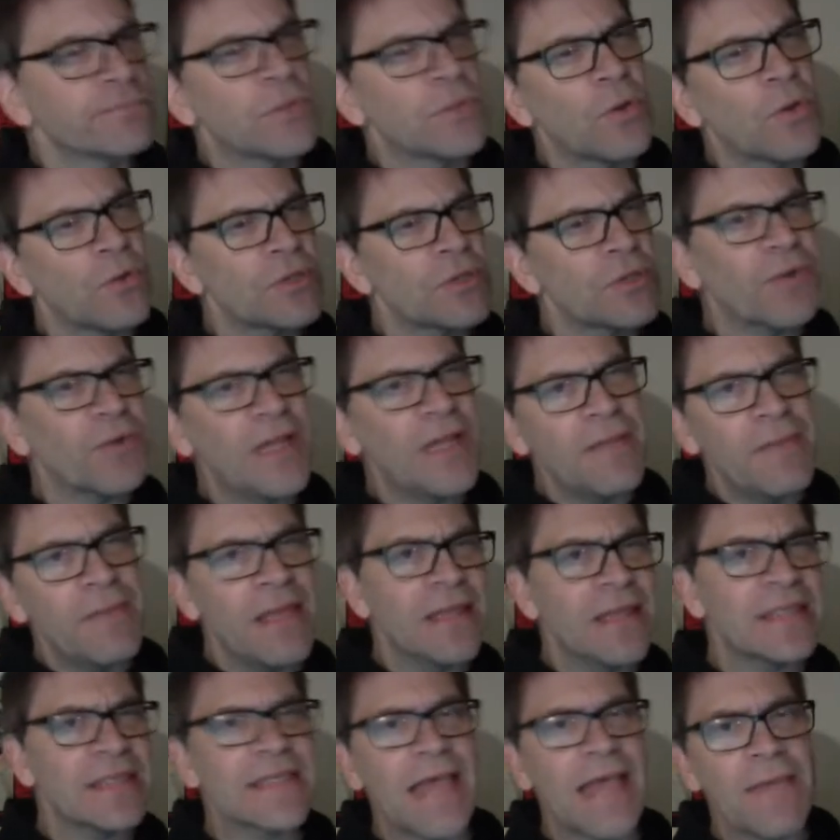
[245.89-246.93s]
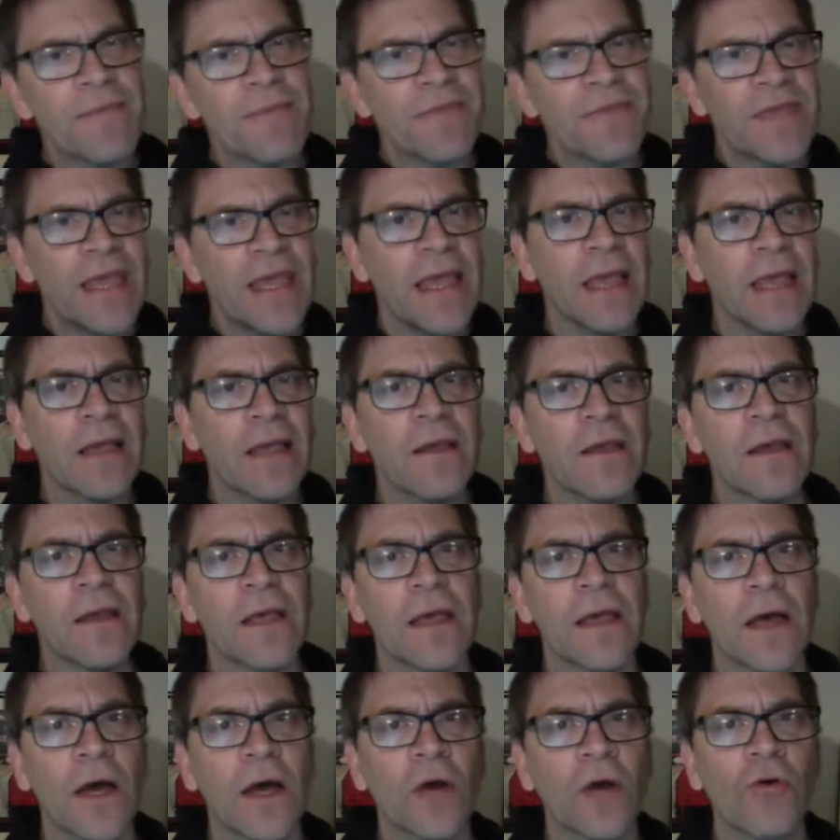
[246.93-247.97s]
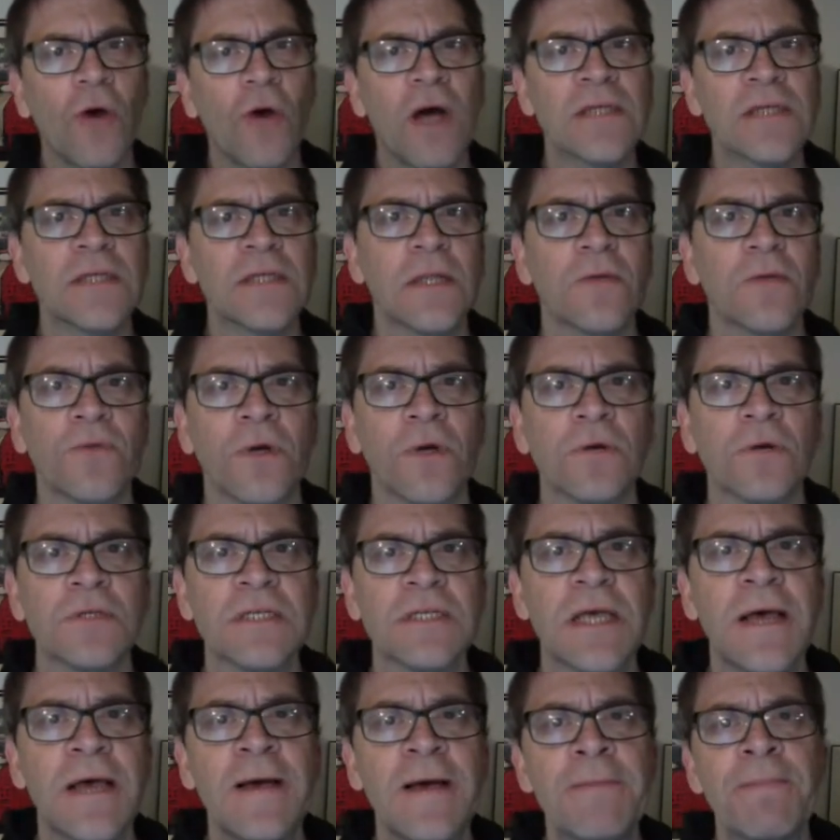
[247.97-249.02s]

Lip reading: Do those really mean the same thing across all of those?